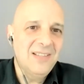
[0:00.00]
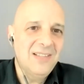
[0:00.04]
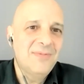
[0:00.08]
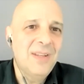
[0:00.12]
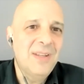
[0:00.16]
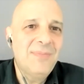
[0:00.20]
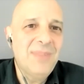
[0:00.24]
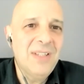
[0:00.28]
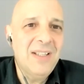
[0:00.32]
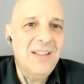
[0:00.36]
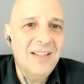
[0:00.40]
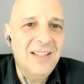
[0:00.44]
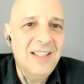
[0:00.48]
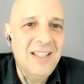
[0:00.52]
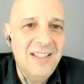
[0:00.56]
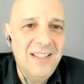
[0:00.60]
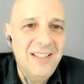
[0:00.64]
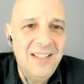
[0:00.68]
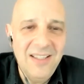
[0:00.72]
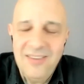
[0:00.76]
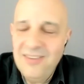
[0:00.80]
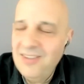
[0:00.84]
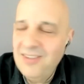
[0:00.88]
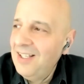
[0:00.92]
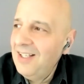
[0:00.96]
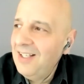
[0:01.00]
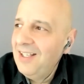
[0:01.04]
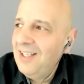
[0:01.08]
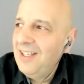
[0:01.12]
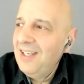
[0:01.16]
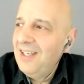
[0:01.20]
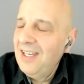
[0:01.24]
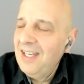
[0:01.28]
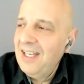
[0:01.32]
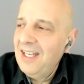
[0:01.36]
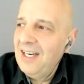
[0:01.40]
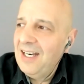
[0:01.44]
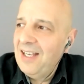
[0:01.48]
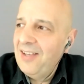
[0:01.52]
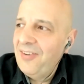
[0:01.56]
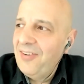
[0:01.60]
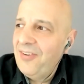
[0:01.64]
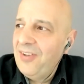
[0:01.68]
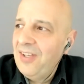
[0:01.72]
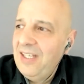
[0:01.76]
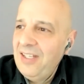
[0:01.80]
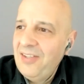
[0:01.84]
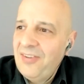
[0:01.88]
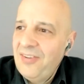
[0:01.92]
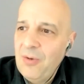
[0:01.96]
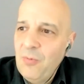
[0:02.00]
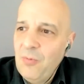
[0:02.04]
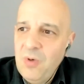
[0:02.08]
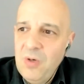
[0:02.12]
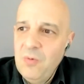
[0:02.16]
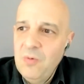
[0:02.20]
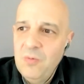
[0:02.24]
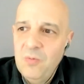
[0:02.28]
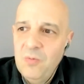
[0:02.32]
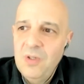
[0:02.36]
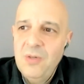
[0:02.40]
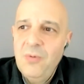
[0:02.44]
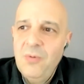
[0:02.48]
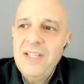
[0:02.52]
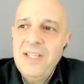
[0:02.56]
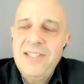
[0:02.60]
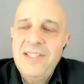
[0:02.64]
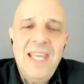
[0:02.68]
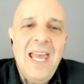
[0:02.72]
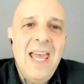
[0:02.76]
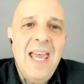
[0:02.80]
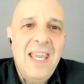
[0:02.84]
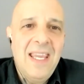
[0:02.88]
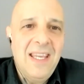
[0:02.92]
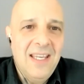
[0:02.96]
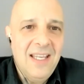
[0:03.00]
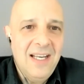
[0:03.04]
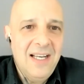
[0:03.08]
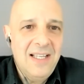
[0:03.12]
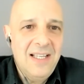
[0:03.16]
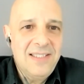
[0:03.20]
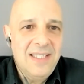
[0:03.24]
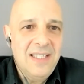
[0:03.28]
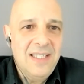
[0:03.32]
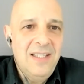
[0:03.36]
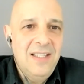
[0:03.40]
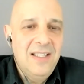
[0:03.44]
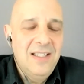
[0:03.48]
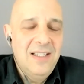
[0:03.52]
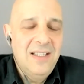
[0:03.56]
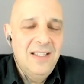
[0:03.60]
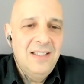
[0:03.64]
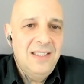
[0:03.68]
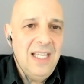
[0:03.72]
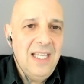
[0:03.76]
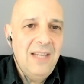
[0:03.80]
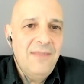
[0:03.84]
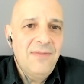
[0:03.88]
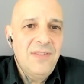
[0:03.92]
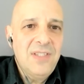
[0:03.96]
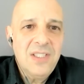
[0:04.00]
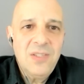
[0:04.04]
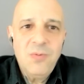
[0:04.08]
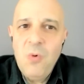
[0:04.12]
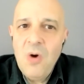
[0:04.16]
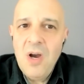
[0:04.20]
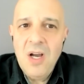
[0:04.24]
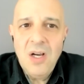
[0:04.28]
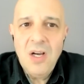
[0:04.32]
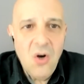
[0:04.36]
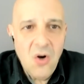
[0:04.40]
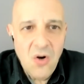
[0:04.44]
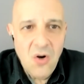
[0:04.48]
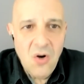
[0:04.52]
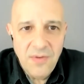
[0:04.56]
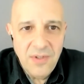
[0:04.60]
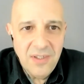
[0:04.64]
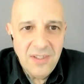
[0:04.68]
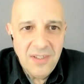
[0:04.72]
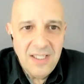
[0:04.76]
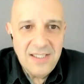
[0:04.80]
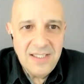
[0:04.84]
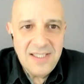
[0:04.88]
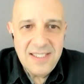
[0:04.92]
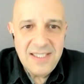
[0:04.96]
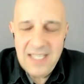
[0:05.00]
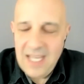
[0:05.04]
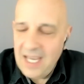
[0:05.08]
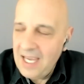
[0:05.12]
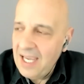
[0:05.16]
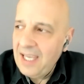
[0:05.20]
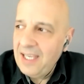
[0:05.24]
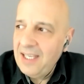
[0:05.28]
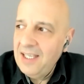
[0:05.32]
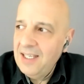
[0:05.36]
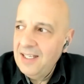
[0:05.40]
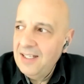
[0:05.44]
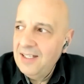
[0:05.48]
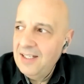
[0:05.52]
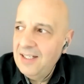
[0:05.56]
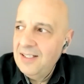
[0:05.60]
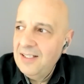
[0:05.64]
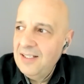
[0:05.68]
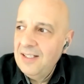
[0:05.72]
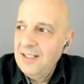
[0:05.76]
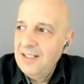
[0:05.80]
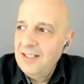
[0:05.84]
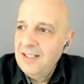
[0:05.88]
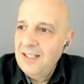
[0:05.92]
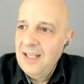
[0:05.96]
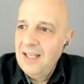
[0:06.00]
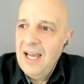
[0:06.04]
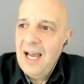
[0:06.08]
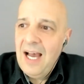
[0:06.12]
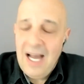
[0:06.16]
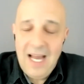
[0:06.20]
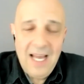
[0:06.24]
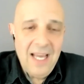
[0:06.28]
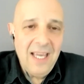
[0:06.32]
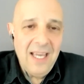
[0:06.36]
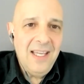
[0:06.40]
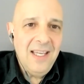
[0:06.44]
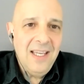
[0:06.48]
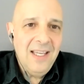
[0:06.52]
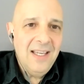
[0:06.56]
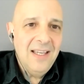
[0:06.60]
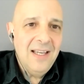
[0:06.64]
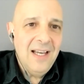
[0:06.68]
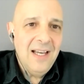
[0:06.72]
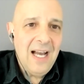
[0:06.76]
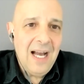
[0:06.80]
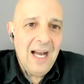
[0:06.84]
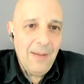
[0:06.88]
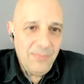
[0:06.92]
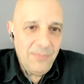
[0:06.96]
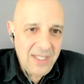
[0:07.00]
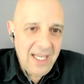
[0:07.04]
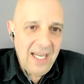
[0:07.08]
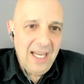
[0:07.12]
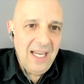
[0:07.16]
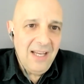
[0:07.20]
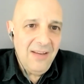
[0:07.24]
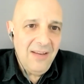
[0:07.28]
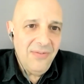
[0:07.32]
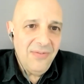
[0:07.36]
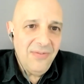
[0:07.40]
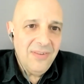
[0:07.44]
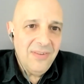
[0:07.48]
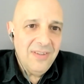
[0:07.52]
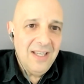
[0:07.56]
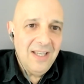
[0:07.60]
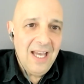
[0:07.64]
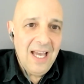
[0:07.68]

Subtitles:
blah, blah. And, and he said, what do I say? And I said, Dave, just walk over and say, hi, I'm Dave.